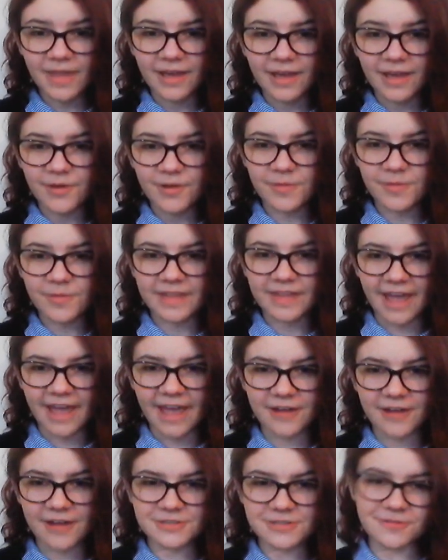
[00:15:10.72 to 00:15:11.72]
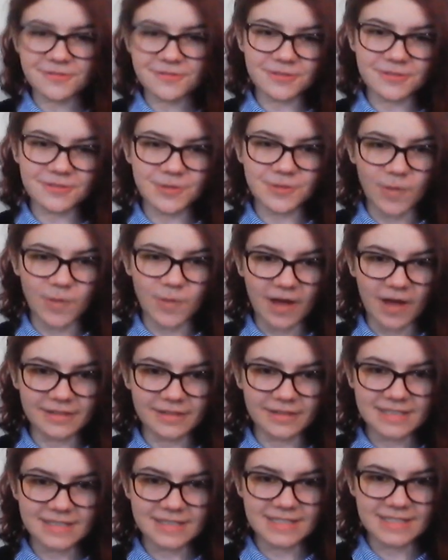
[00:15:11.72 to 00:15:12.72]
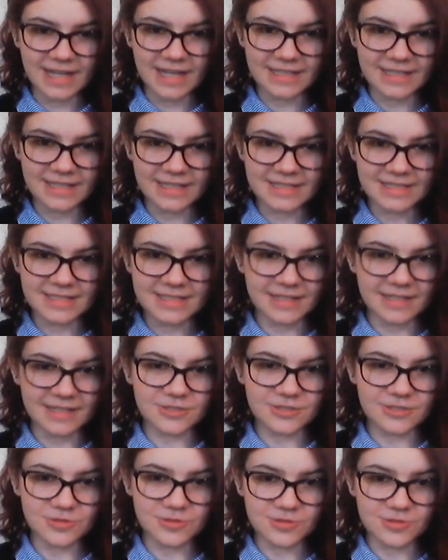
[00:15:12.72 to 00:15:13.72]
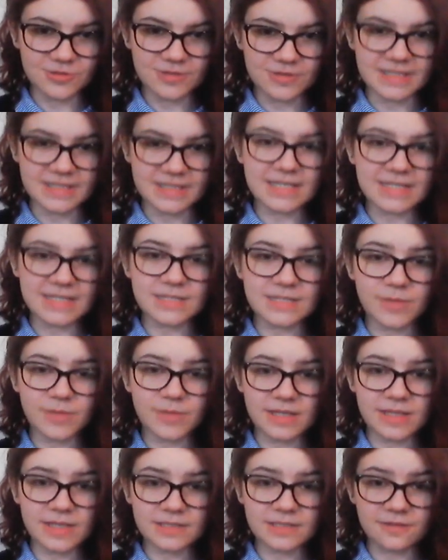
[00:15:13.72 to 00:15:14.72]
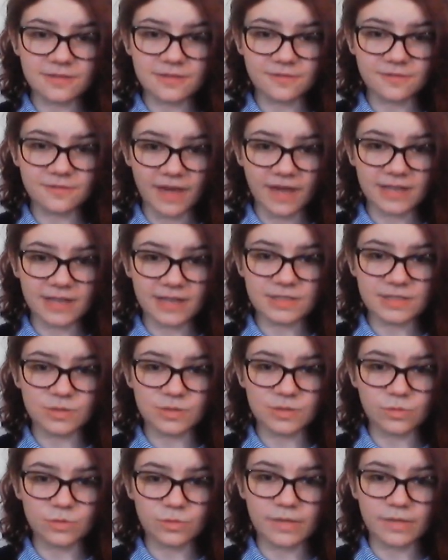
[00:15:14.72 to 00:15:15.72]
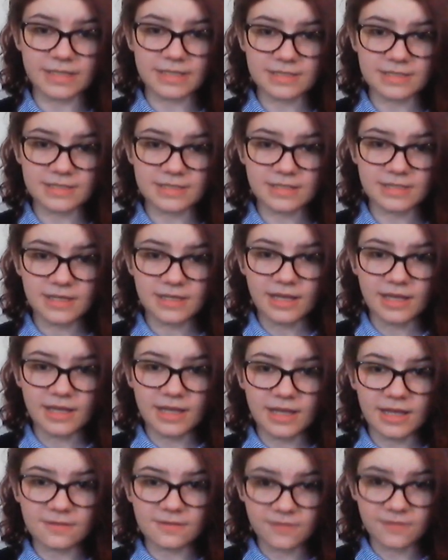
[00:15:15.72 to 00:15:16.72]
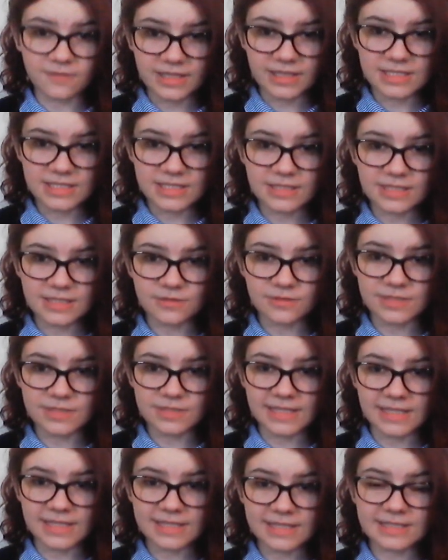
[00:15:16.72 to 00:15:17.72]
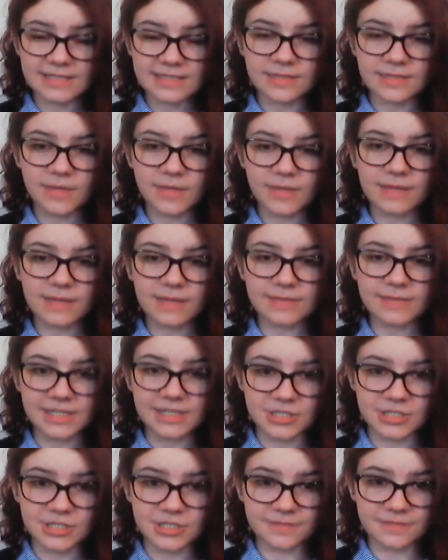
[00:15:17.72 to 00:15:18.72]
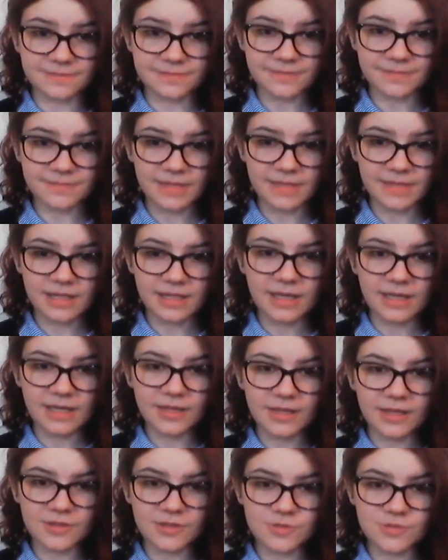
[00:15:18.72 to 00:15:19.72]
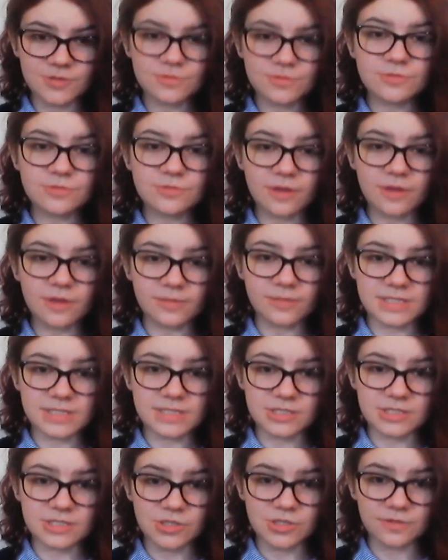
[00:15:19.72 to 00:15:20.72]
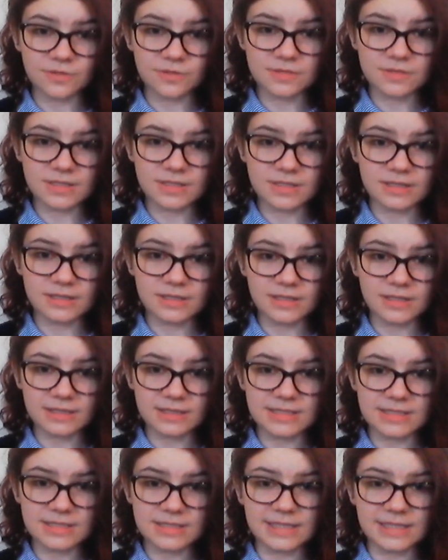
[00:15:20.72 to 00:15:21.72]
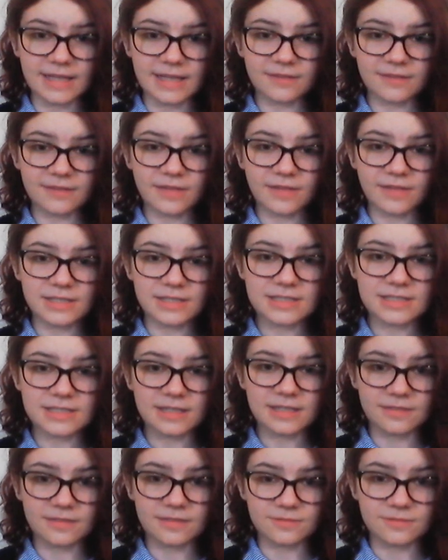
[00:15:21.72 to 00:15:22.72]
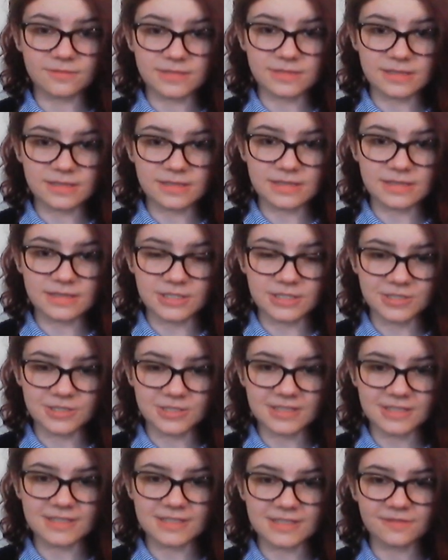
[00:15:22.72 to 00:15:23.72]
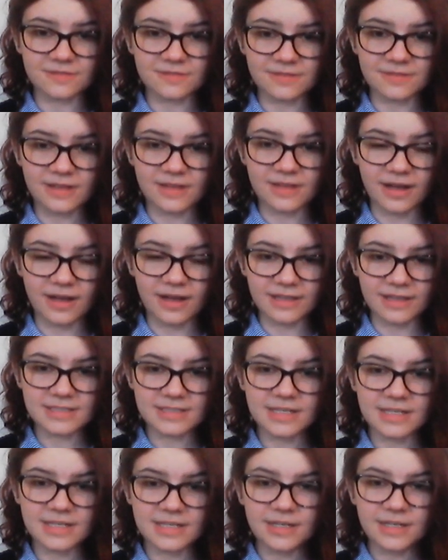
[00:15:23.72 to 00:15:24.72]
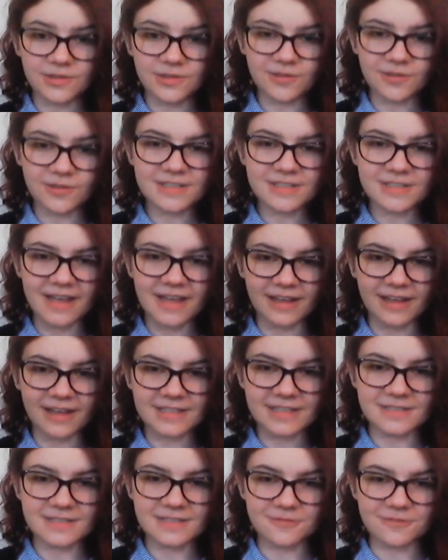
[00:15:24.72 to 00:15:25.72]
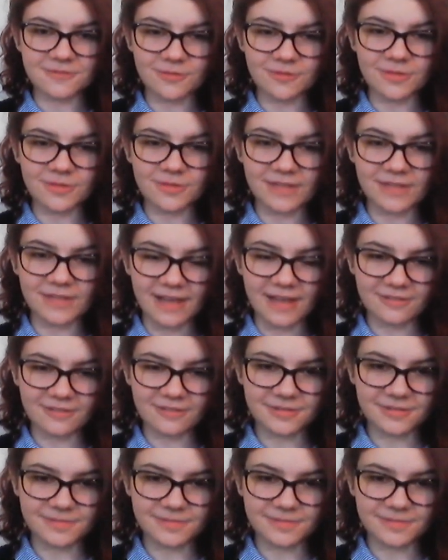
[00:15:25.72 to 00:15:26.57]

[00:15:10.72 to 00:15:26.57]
when the character of Oscar Wilde states that the truth is independent of facts always, inventing or selecting them at pleasure. The true dramatist shows us life under the conditions of art, not art in the form of life.